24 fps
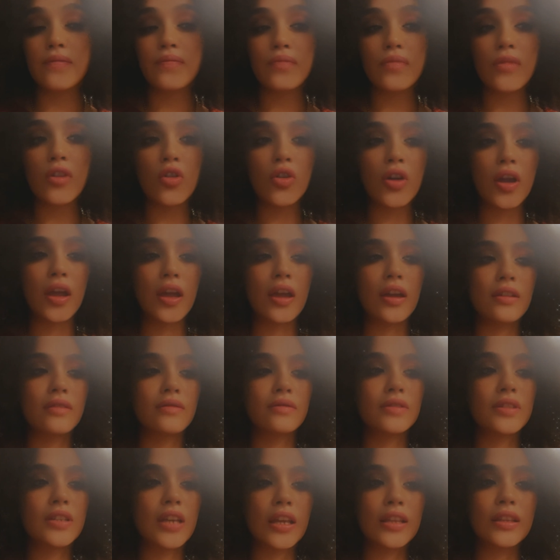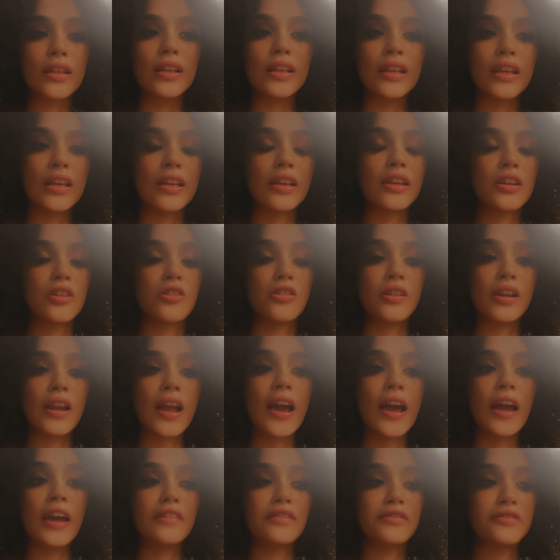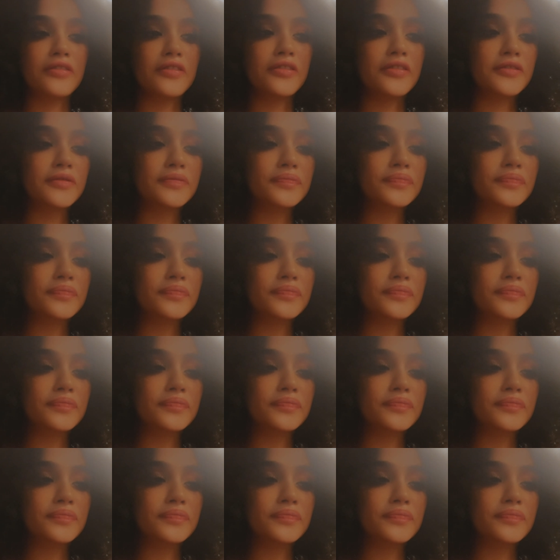Okay, take the lead in your life